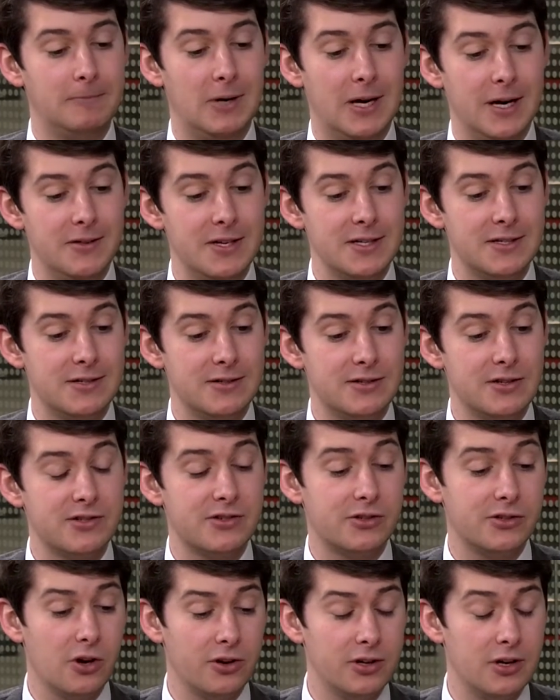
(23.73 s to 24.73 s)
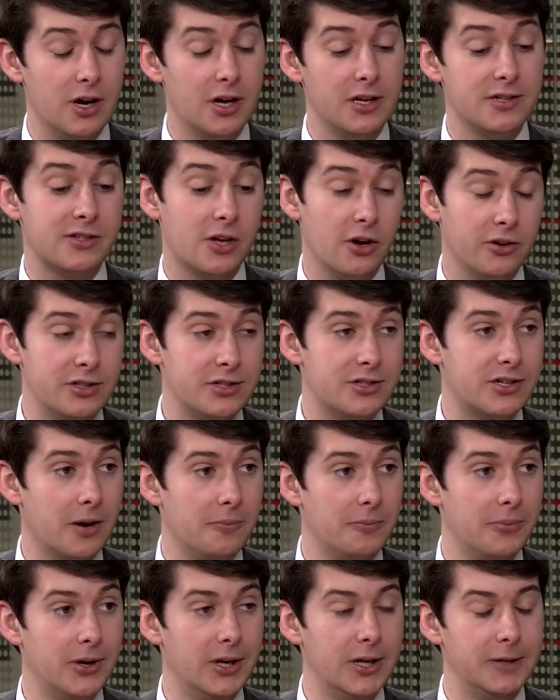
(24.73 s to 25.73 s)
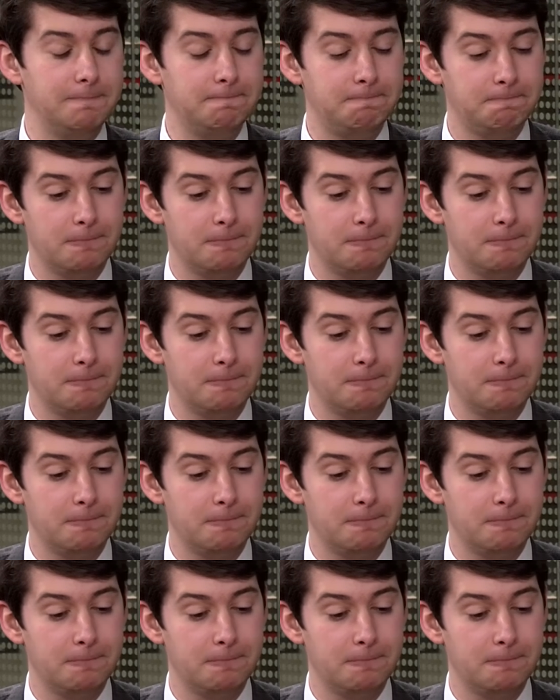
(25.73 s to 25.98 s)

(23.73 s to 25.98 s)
And this is a, Sc a Scottish company